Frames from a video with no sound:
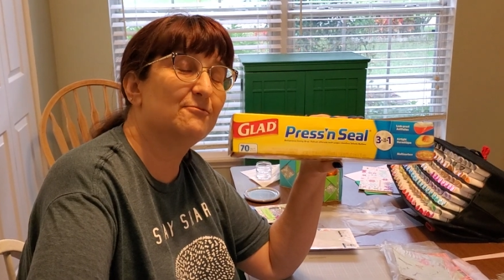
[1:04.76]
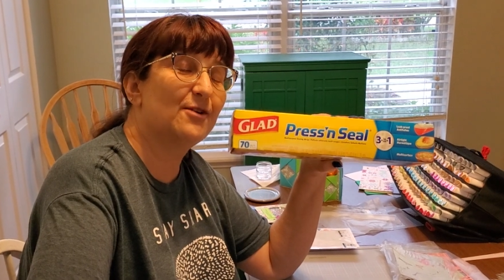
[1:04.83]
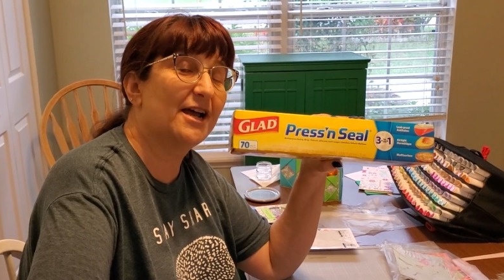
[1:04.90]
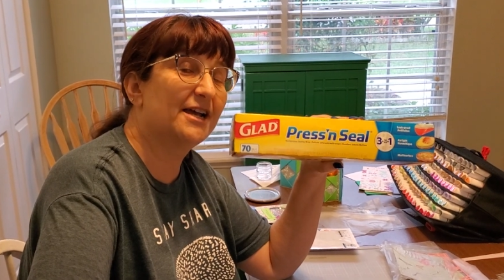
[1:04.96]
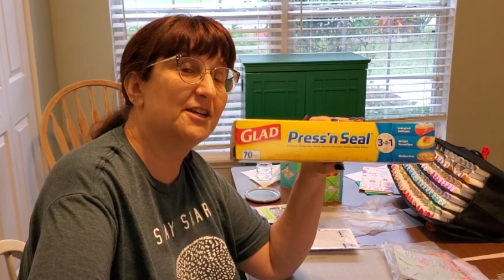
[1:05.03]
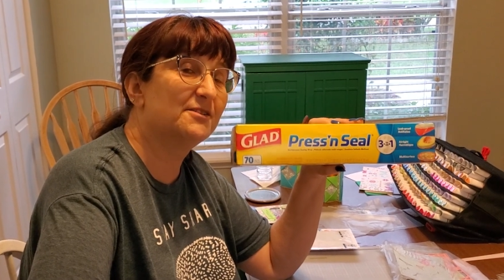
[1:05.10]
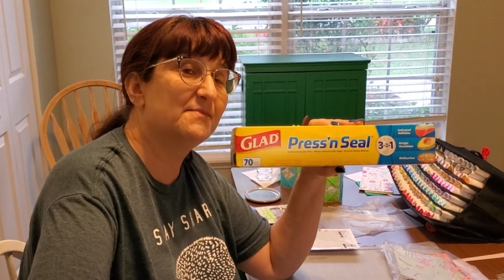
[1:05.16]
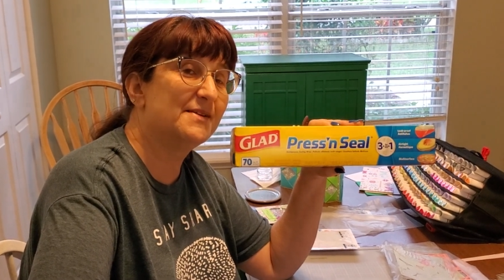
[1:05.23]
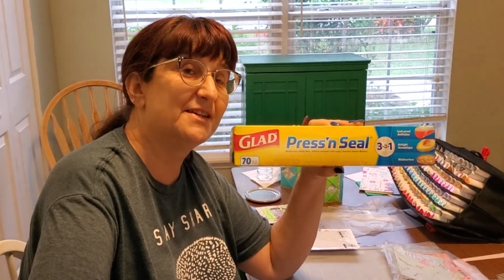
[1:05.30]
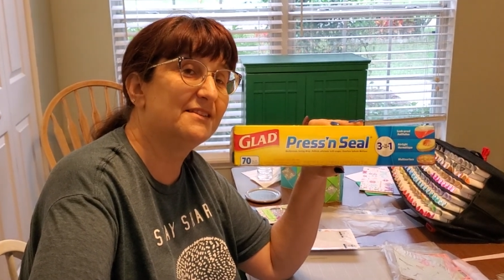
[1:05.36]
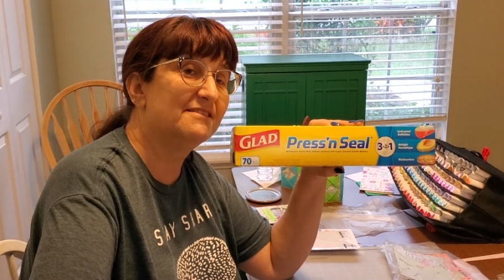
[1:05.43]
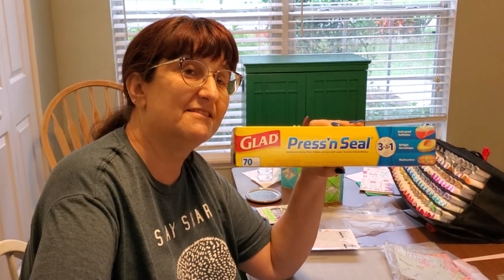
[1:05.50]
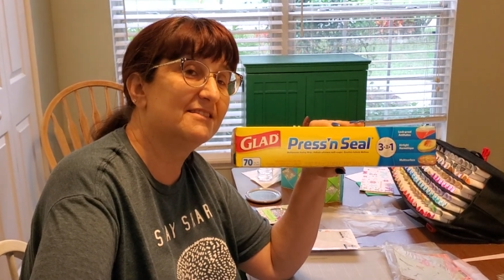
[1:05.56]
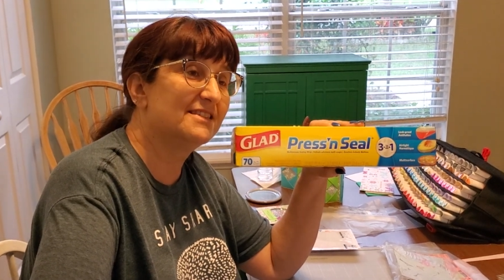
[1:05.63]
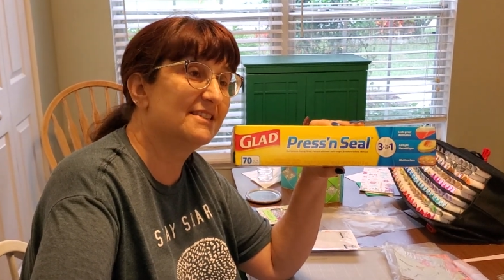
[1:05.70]

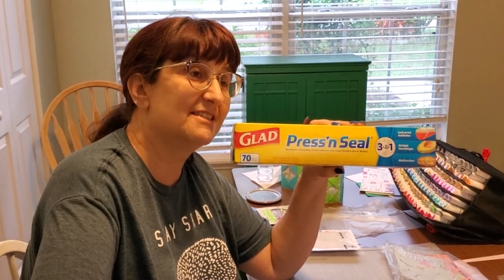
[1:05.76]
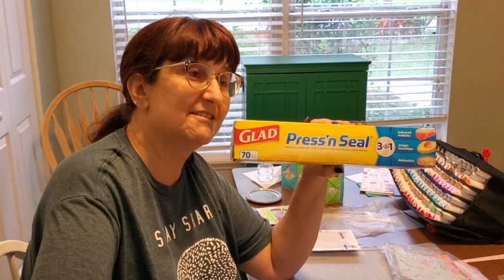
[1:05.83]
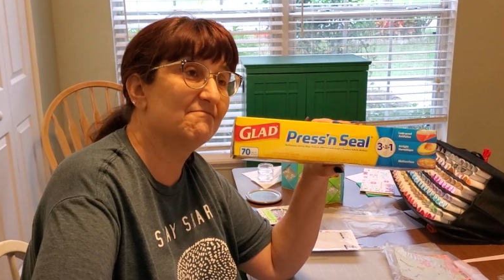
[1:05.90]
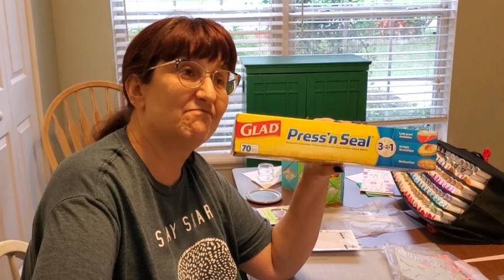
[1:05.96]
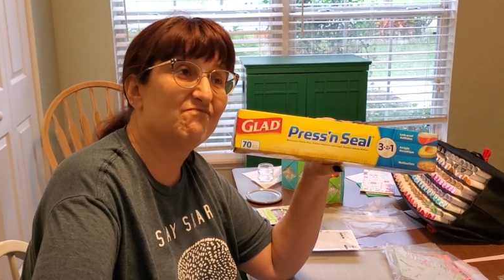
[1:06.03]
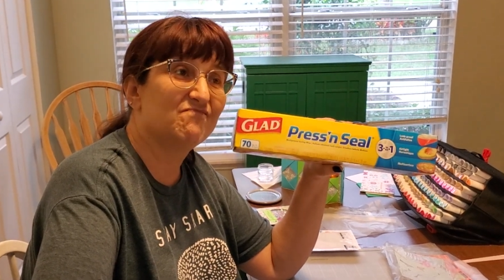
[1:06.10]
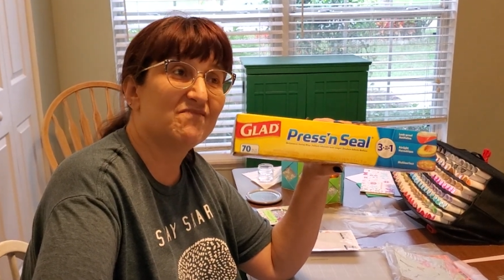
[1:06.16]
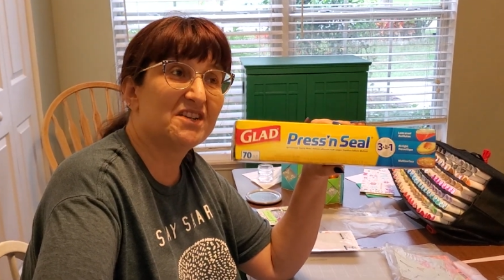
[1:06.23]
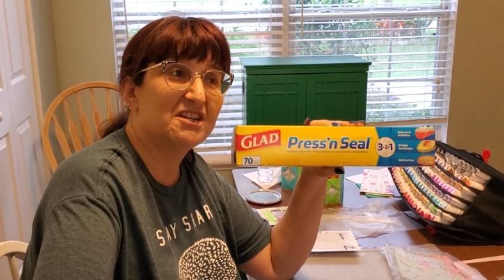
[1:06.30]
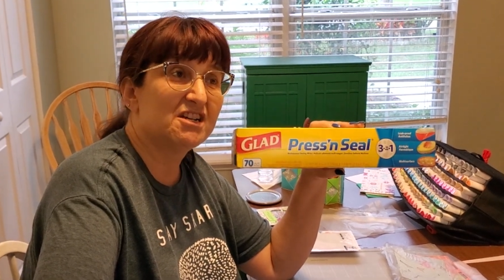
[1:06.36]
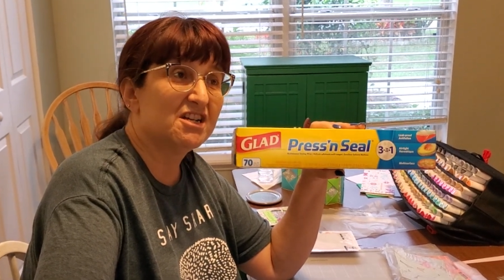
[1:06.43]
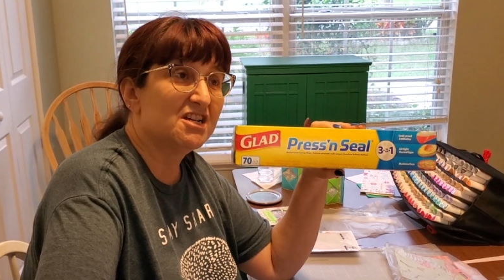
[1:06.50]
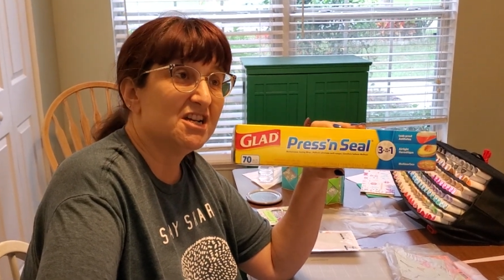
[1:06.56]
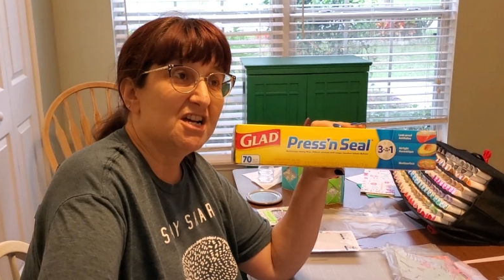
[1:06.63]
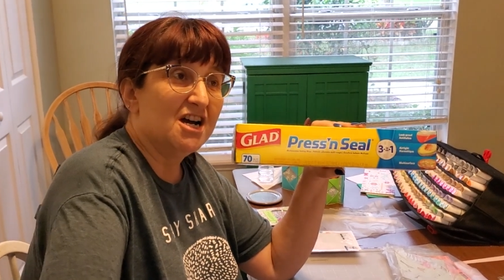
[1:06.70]
Wegmans,
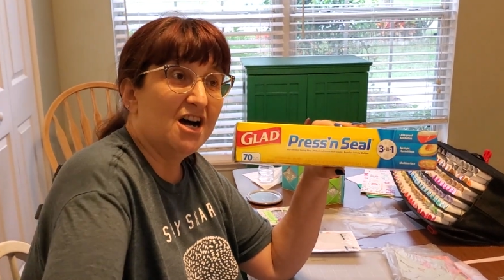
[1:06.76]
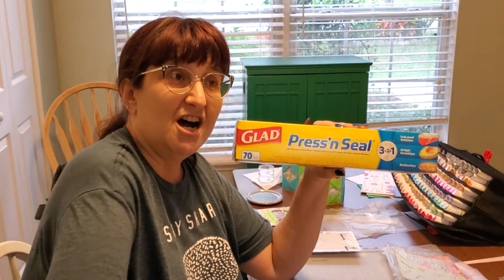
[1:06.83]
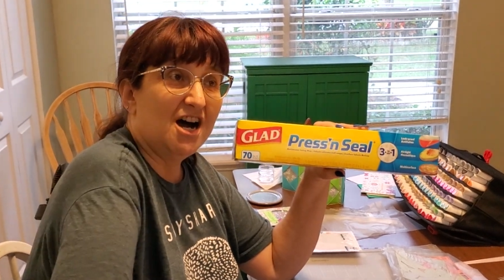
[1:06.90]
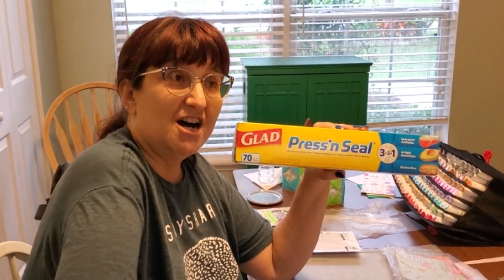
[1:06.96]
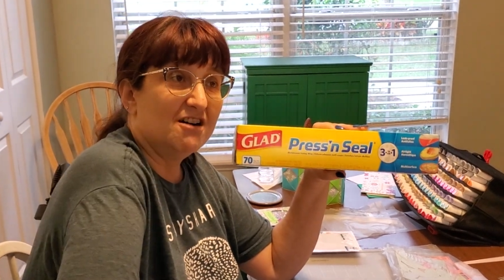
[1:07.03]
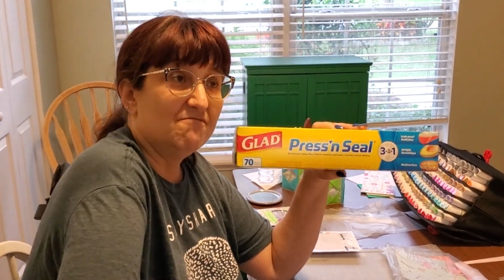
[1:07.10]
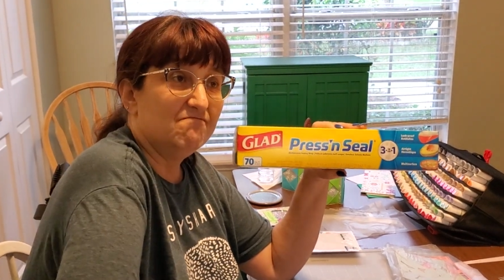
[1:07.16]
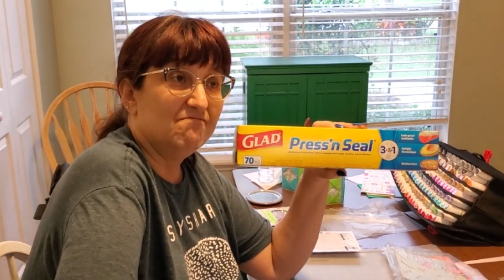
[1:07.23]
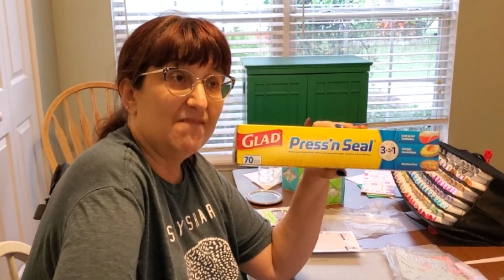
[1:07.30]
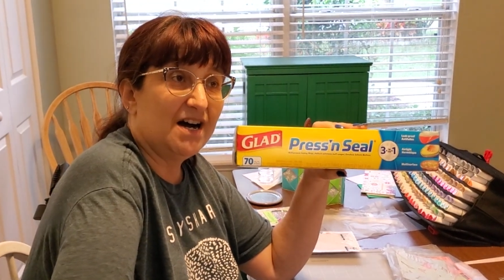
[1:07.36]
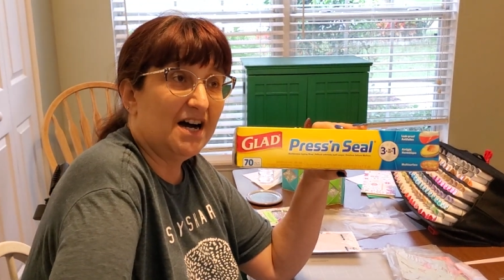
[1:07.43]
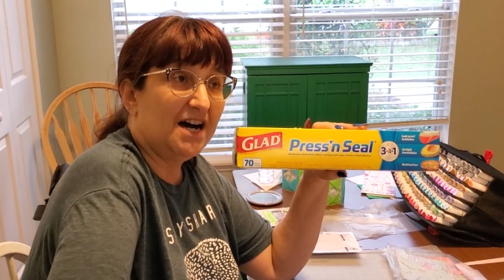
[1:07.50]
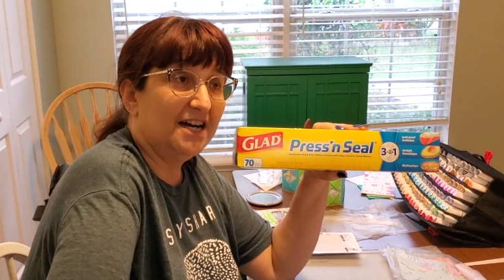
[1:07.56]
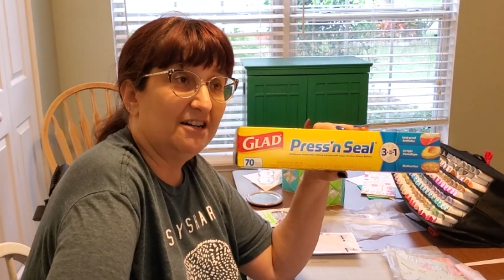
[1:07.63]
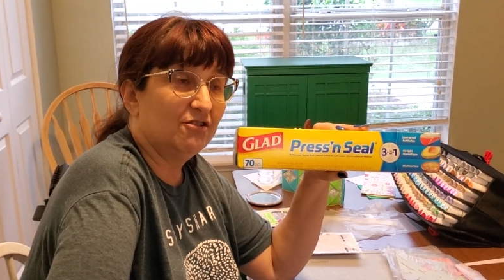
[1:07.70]

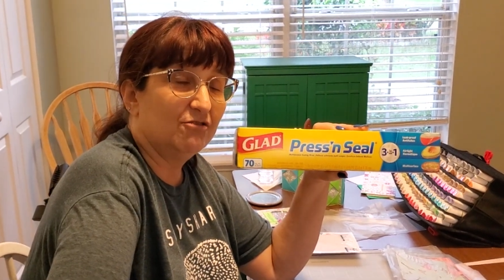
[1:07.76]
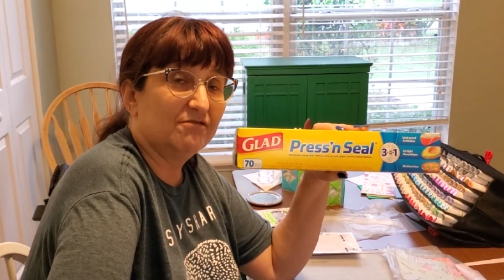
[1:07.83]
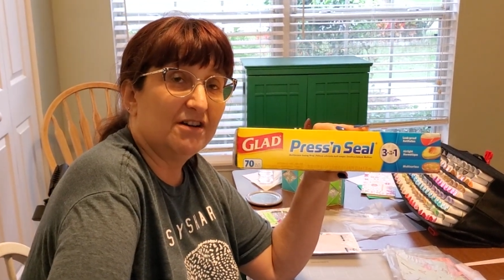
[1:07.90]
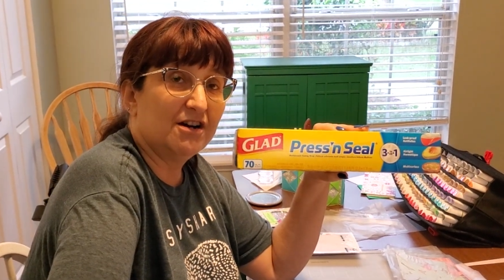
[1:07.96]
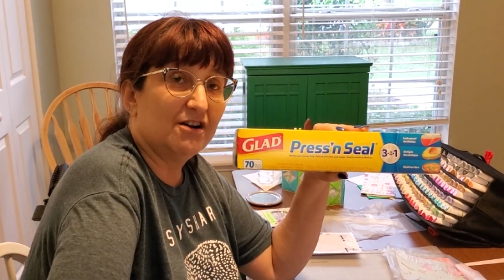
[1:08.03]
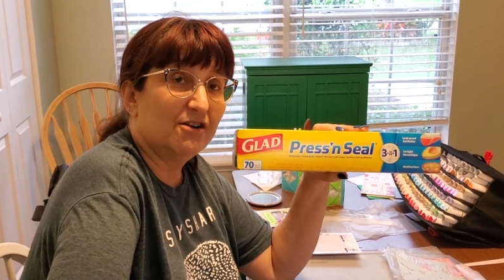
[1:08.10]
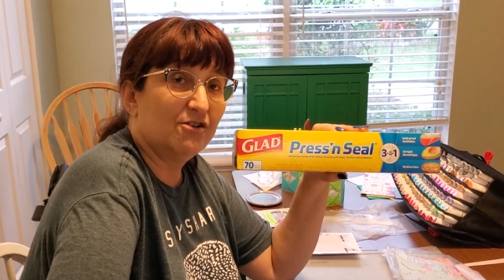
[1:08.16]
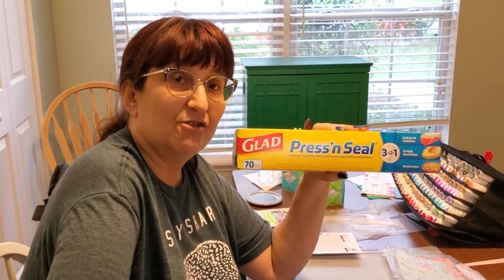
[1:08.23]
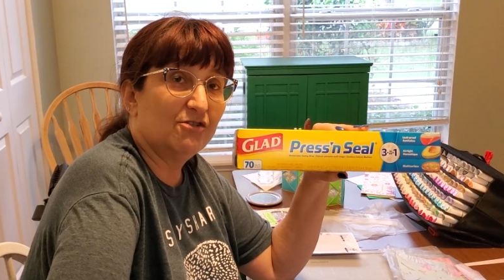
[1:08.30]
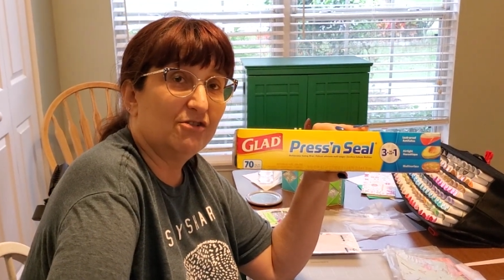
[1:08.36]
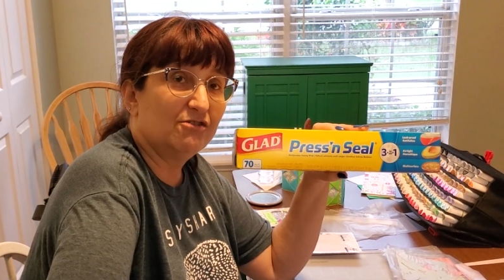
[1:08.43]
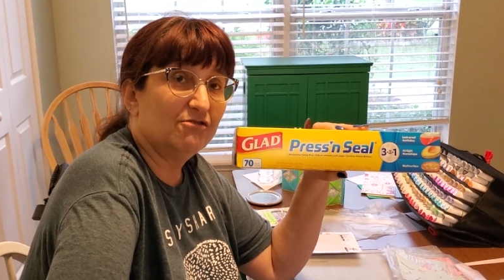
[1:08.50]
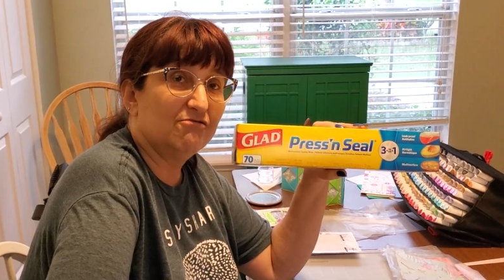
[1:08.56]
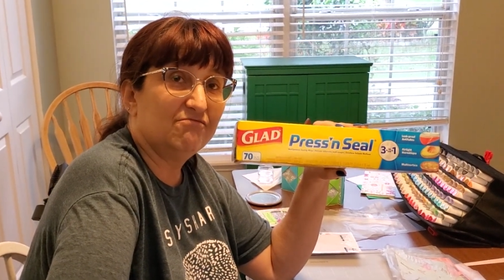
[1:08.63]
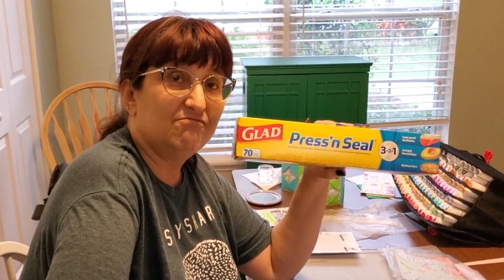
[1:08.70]
I don't
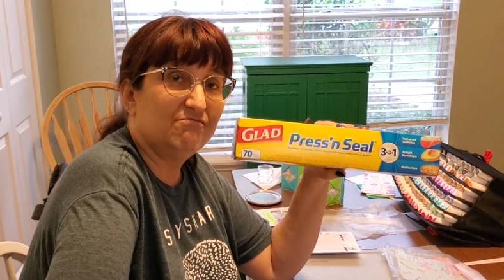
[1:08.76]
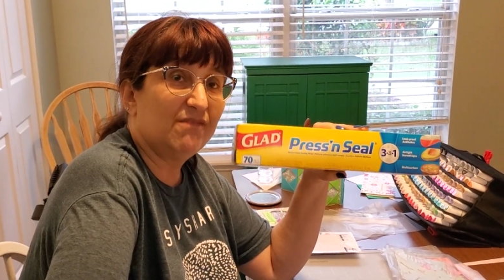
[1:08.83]
know.